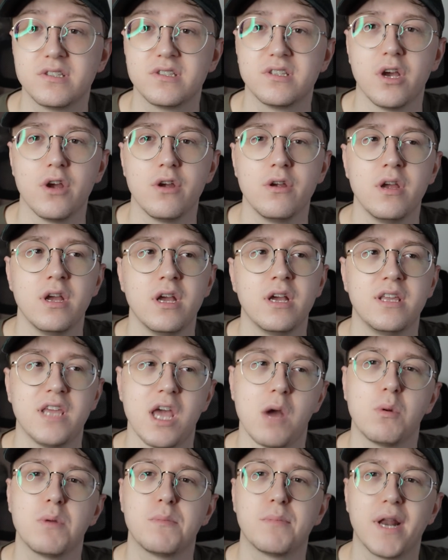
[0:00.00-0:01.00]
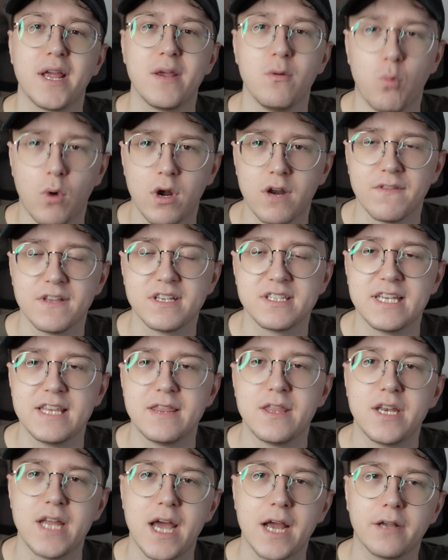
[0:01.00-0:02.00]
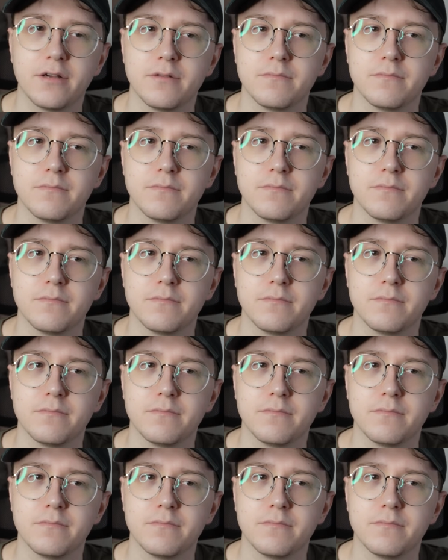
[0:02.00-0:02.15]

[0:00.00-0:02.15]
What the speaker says: So yeah, we play 1 of this in the deck.